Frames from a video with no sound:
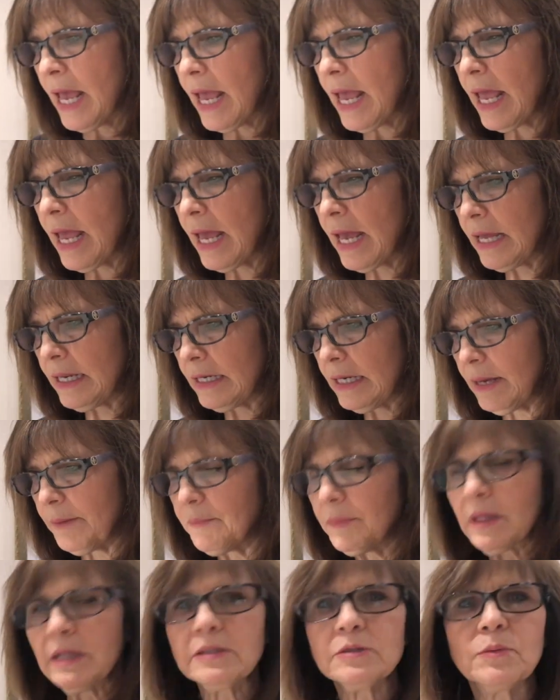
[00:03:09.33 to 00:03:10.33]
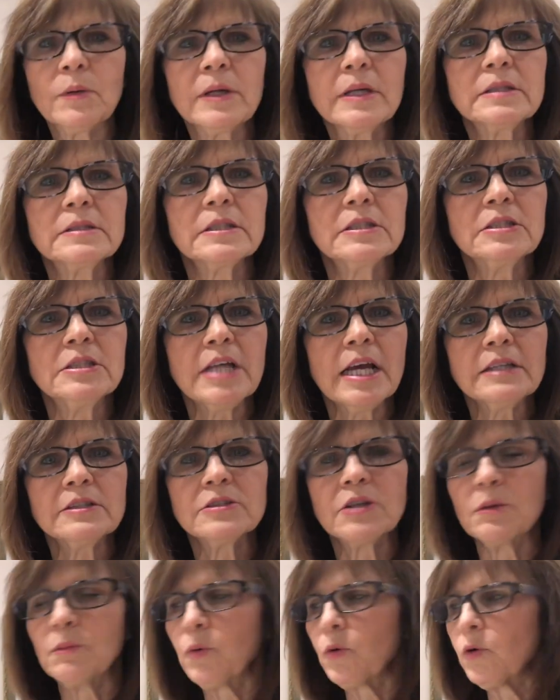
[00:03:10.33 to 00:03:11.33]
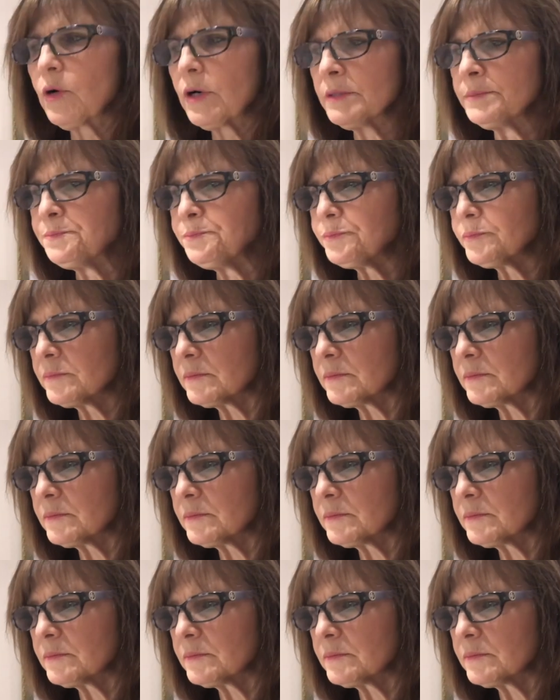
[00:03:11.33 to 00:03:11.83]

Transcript: And um, this one is a gesso board